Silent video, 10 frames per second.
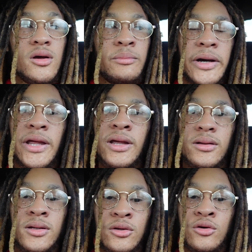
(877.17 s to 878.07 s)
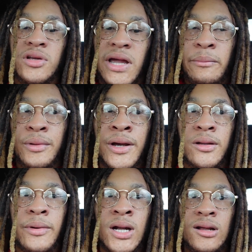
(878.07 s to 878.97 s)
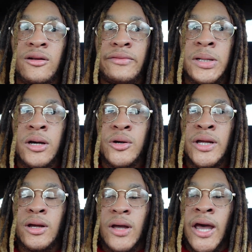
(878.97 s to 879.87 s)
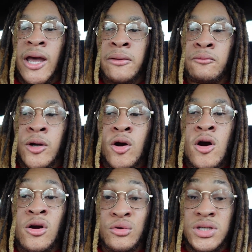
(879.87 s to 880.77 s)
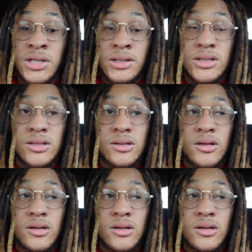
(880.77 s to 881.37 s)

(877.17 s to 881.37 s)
but the dude that complained about it in the video, he had Recaro seats.